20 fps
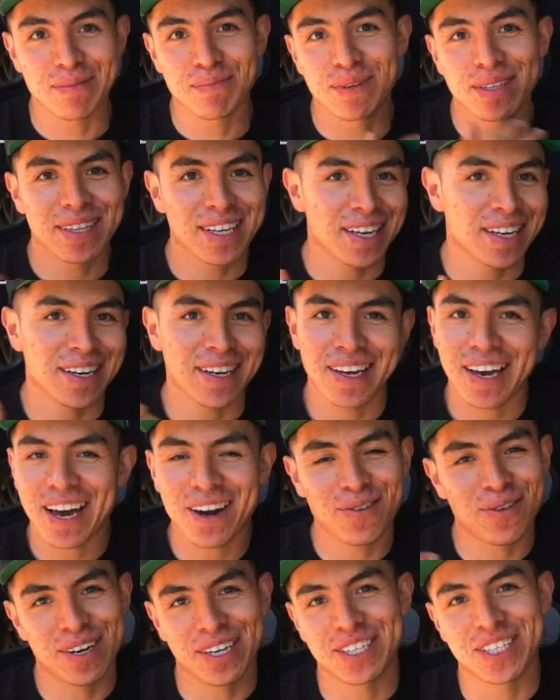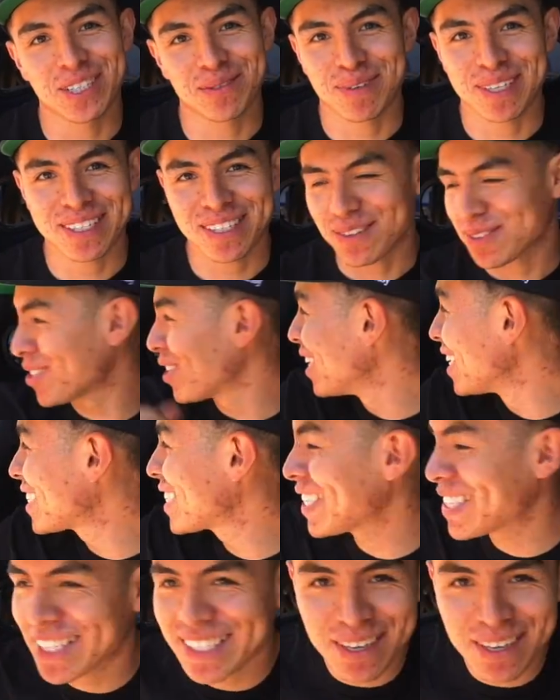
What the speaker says: but then I don't want to jinx myself. So let's get this